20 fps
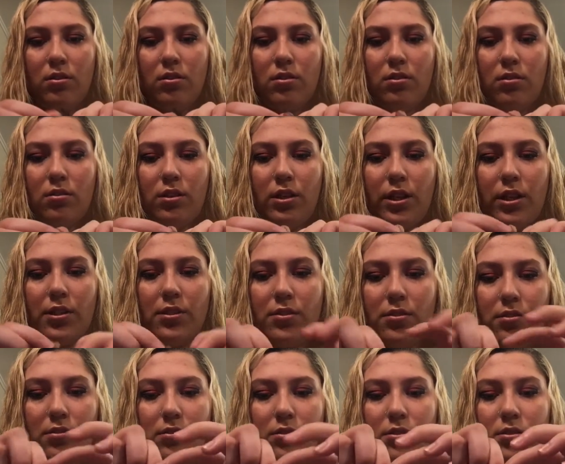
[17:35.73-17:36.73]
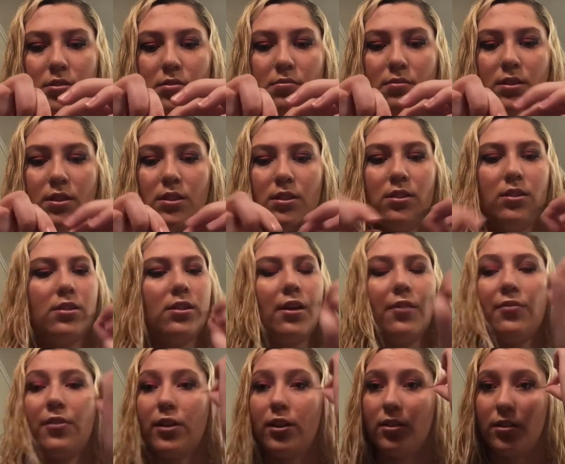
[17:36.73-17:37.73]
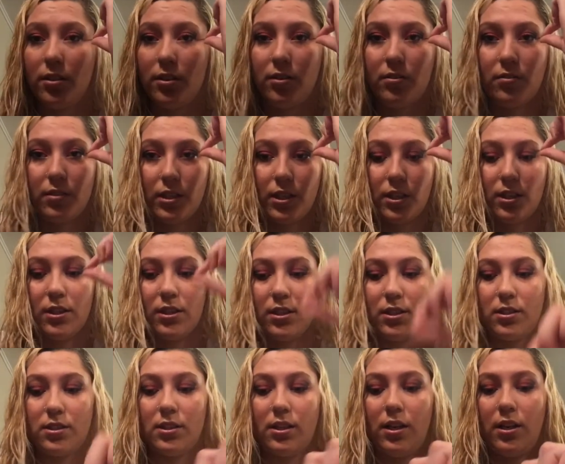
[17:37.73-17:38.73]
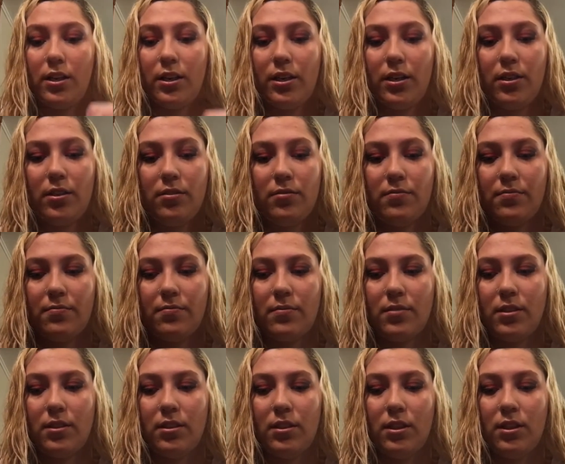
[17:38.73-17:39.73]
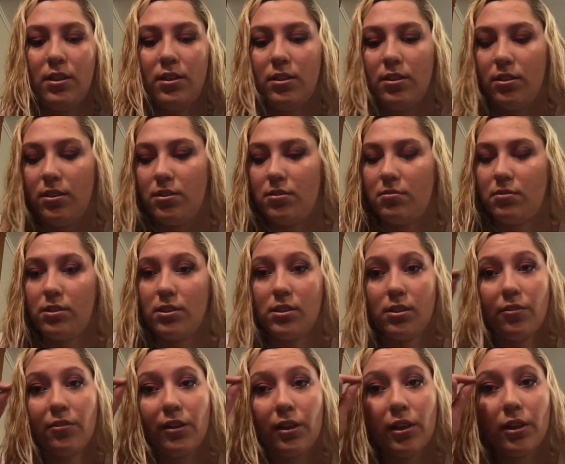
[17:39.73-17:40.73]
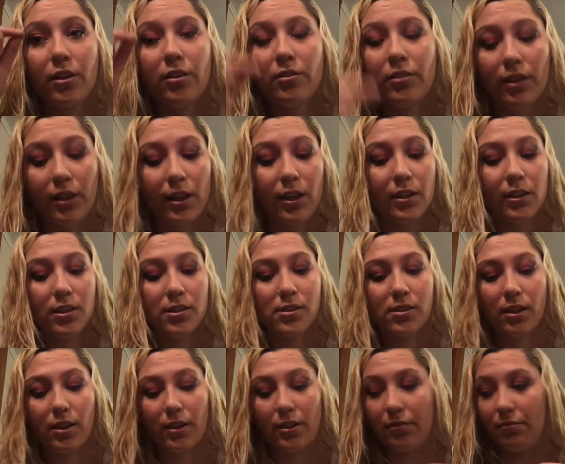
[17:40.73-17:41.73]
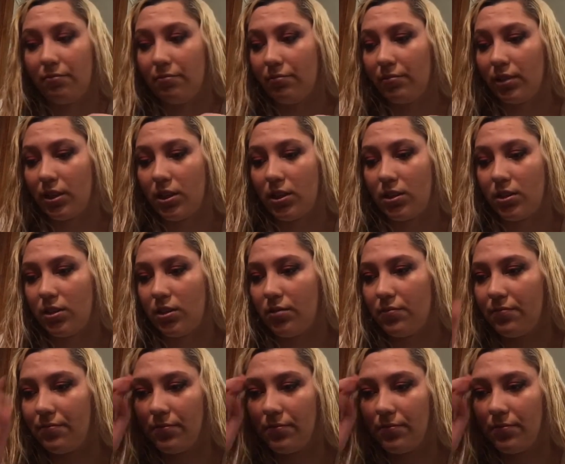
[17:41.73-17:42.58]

Okay, so this one's definitely going on this side. This one's definitely going on this side. Got it.